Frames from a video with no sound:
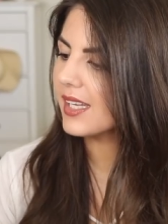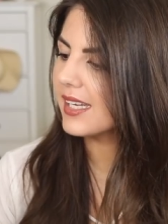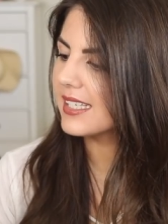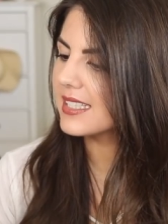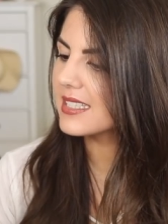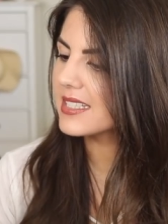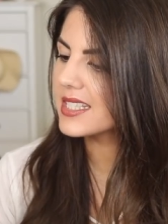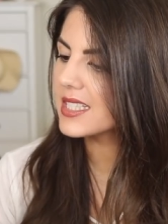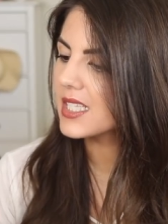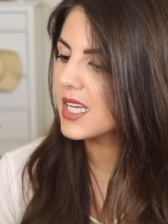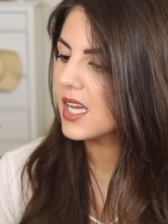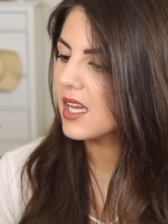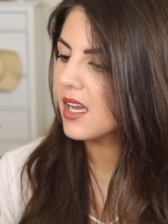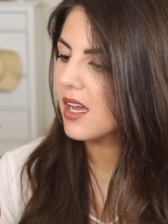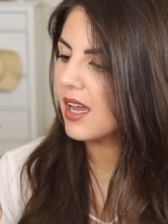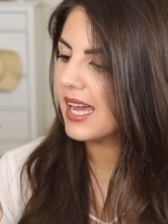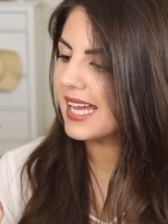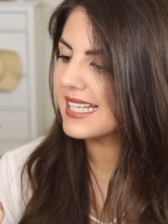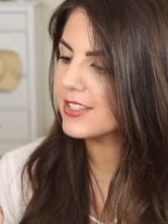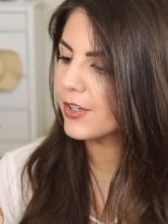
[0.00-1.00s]
It
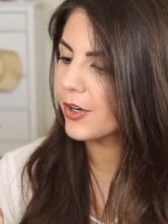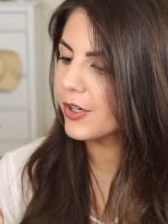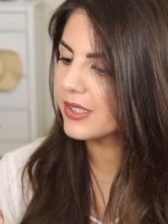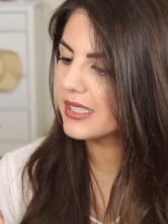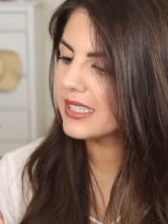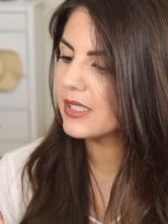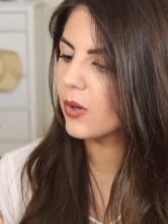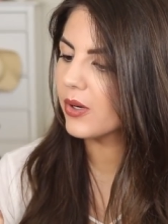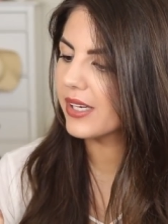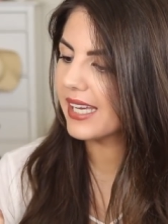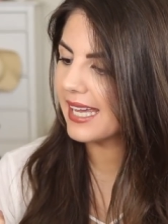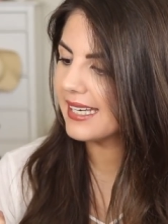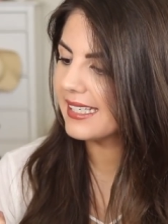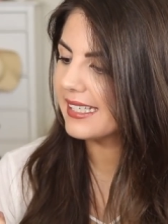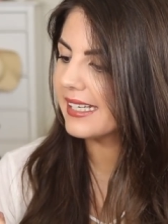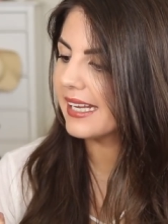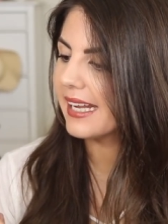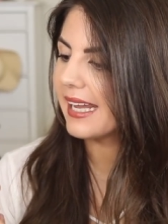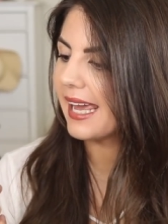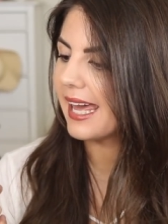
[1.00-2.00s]
has only
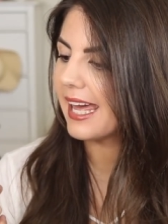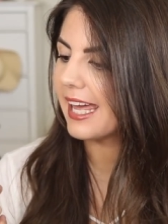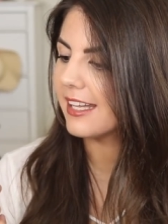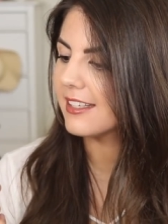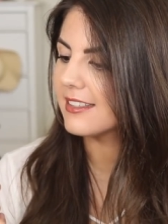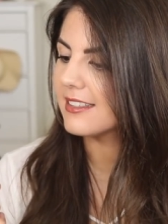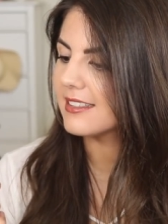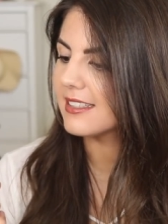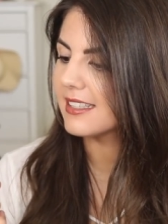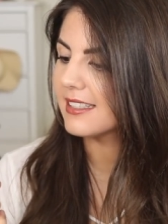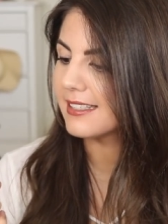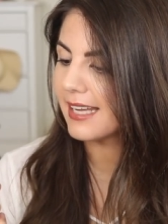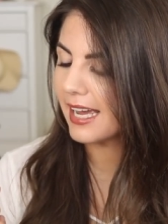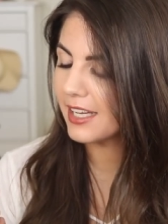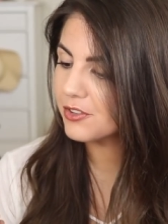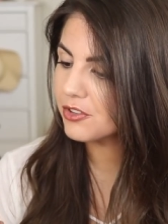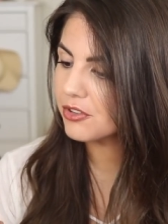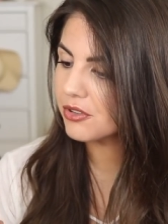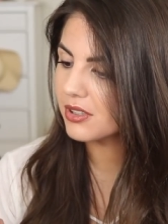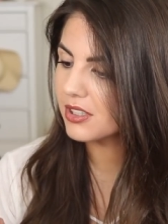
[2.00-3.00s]
organic and
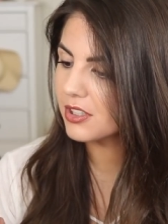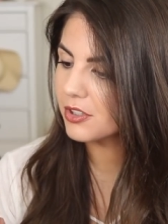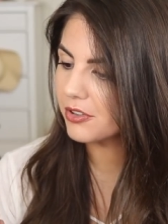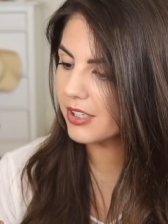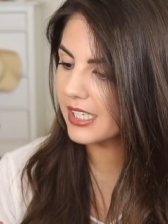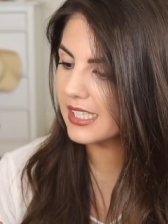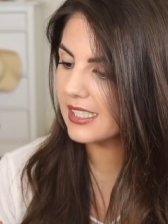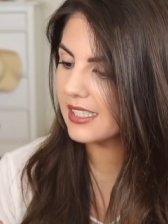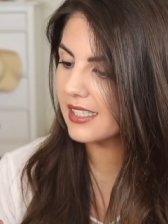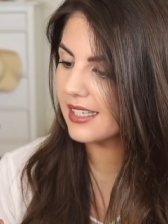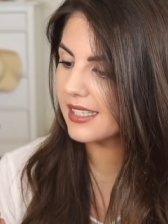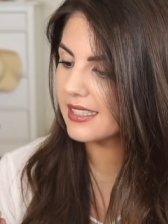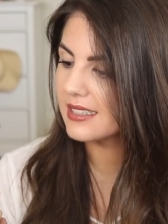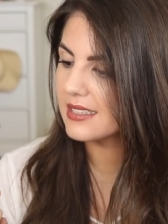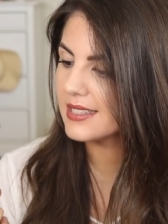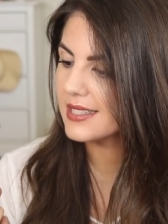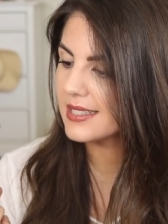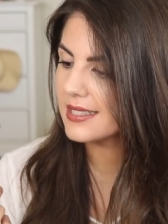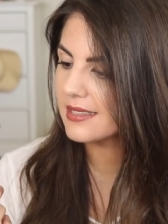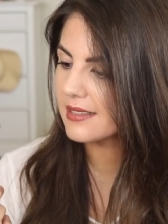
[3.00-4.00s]
natural
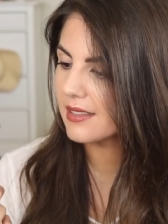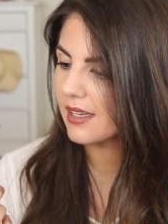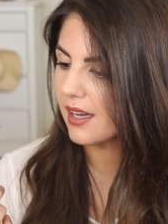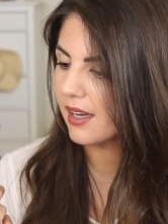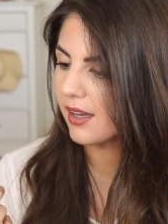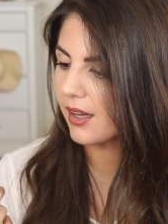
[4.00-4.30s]
ingredients.